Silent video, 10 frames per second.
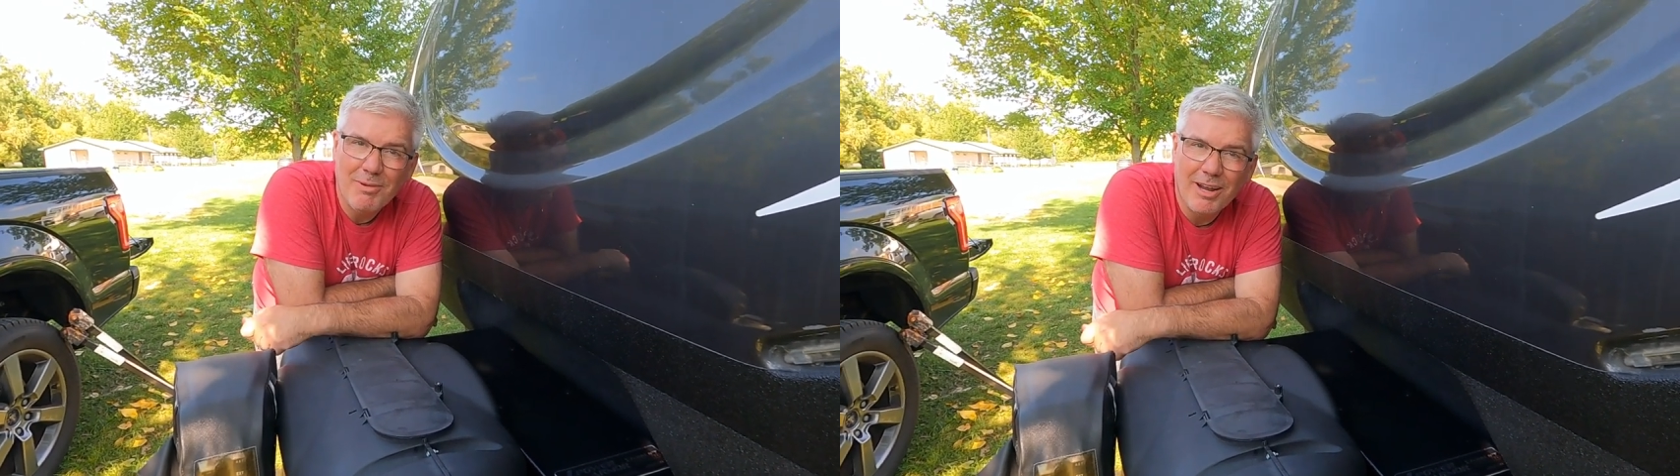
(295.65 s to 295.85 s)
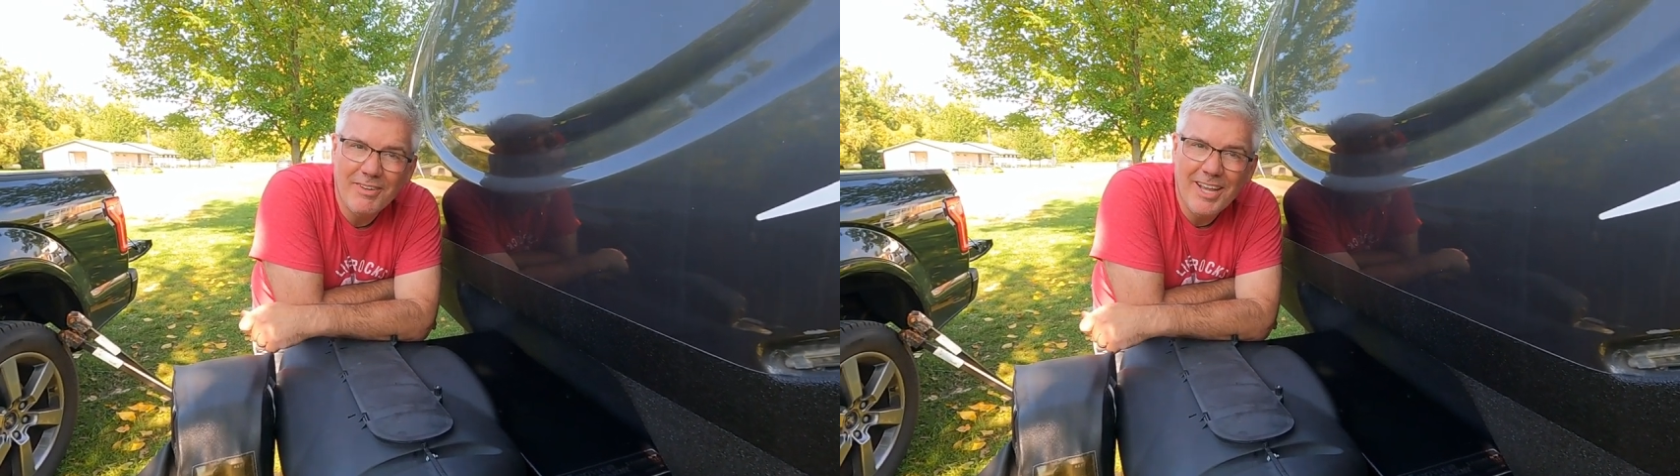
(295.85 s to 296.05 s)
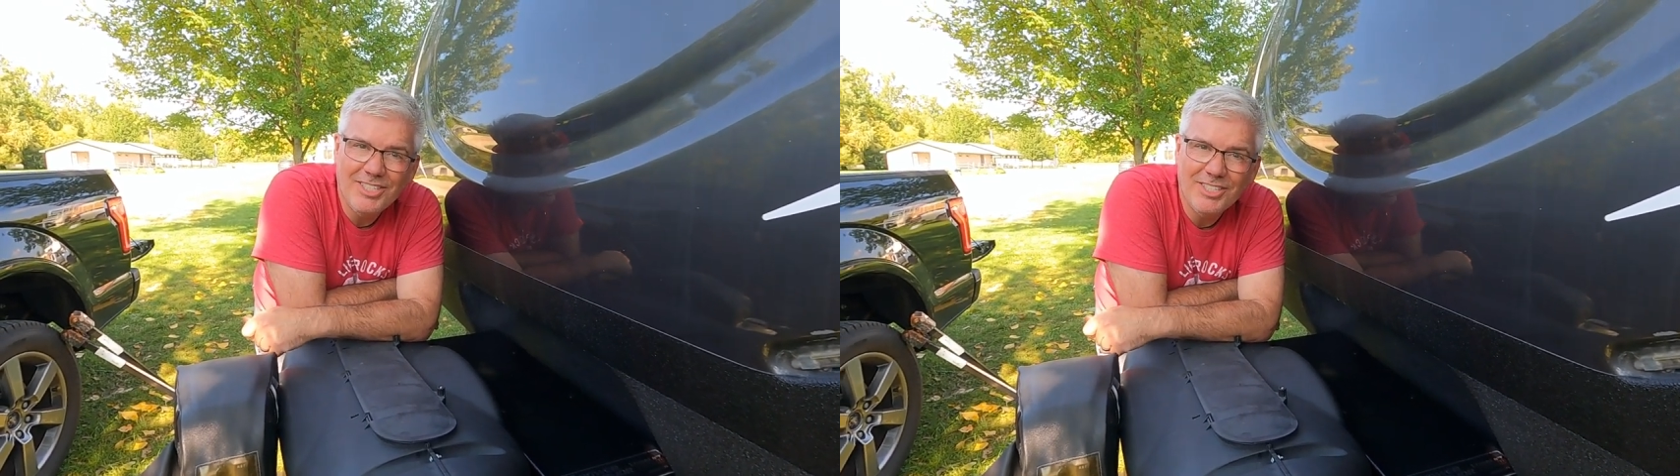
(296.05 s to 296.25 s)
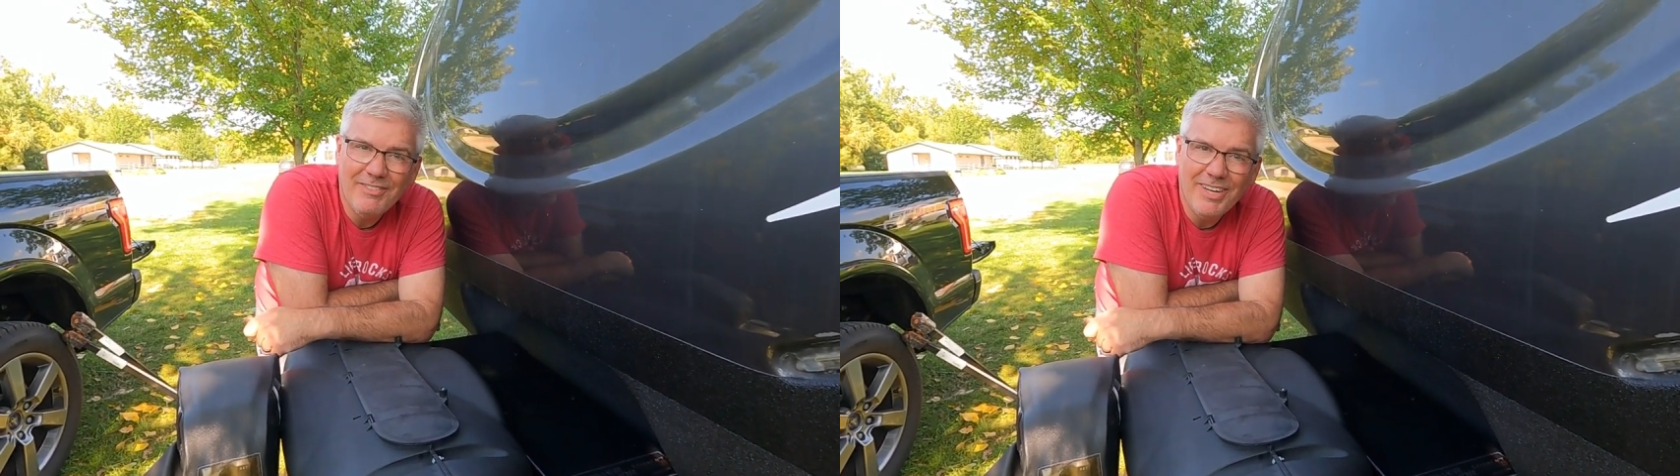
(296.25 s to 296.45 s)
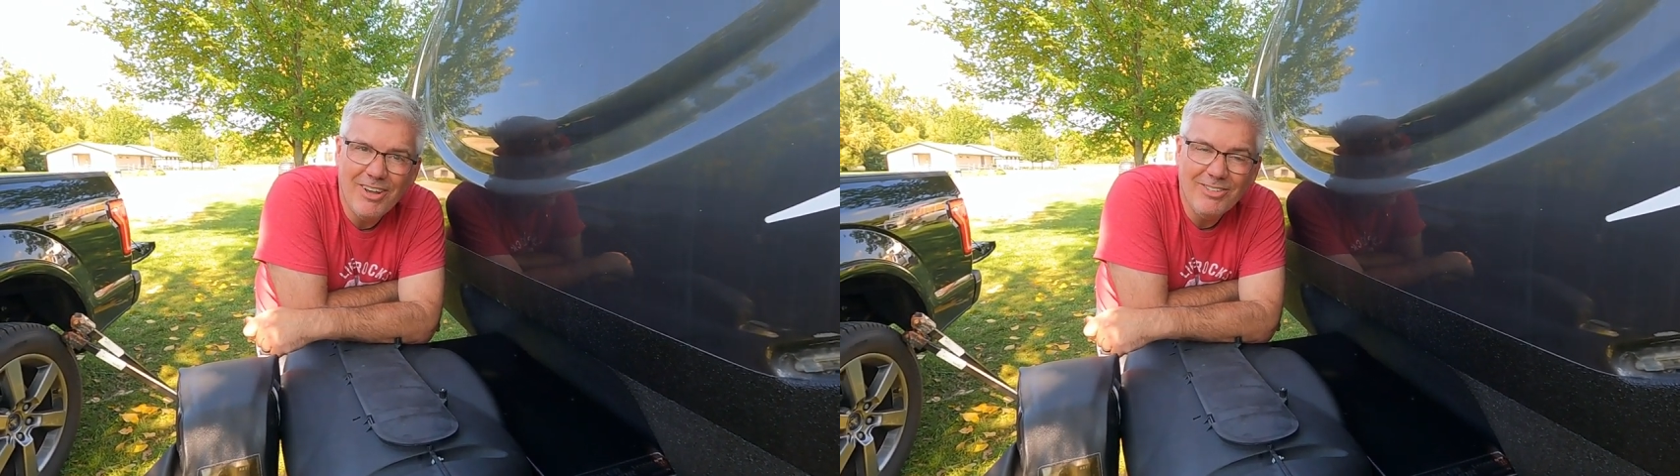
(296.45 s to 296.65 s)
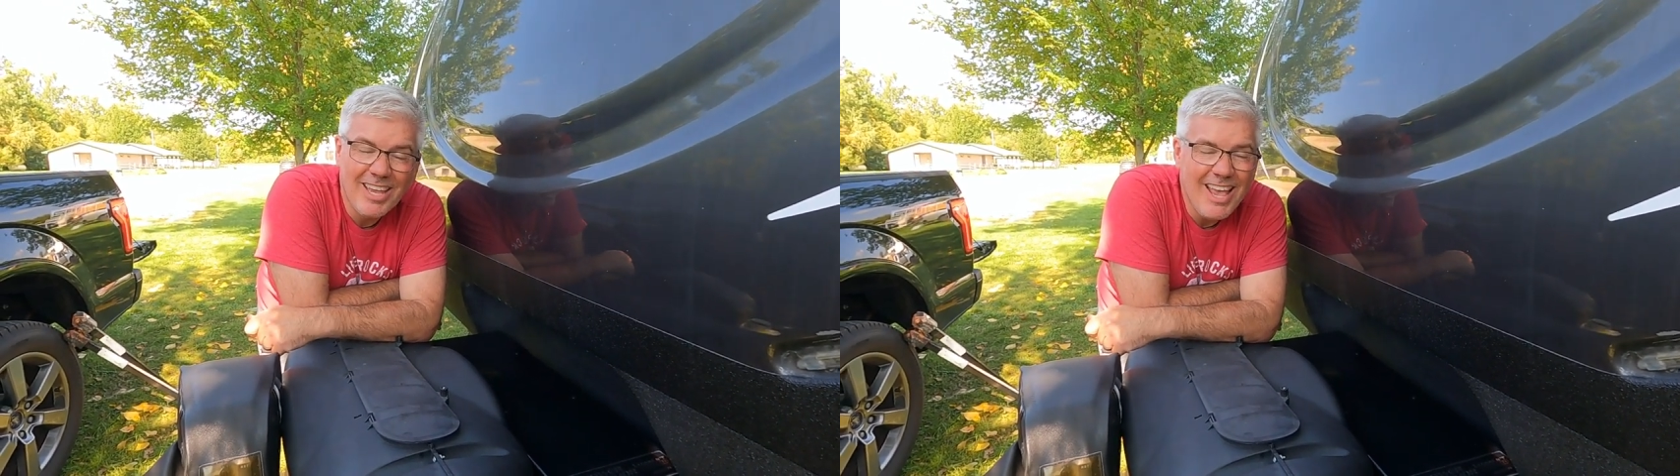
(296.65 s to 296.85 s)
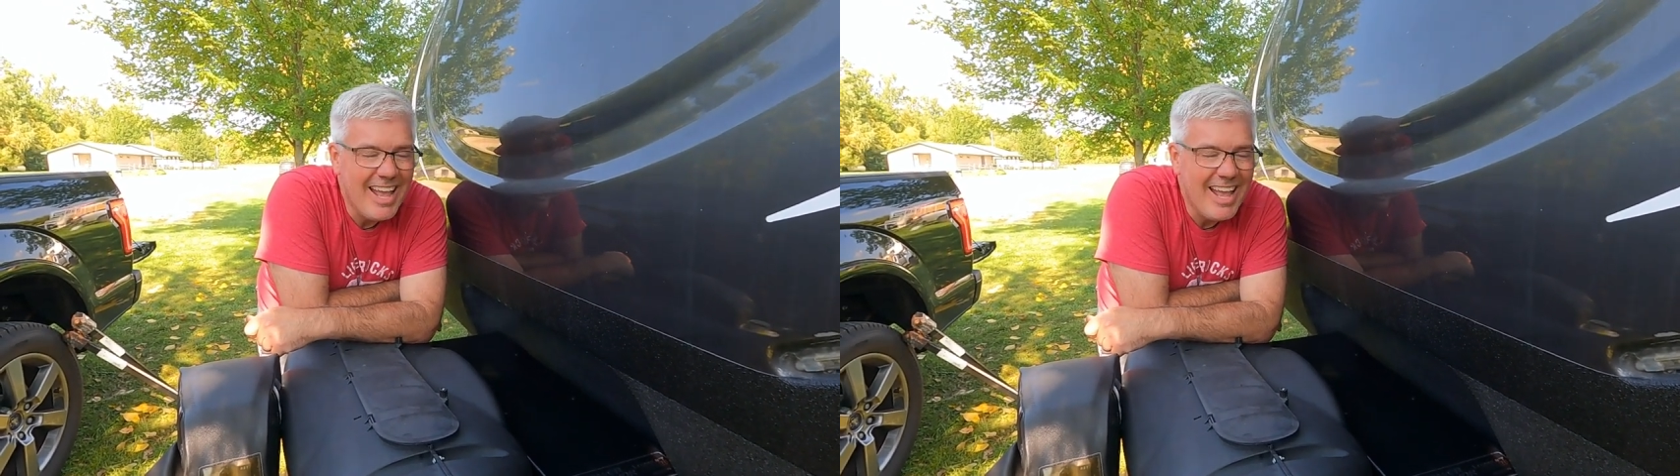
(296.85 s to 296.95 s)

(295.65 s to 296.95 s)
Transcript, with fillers: and modification videos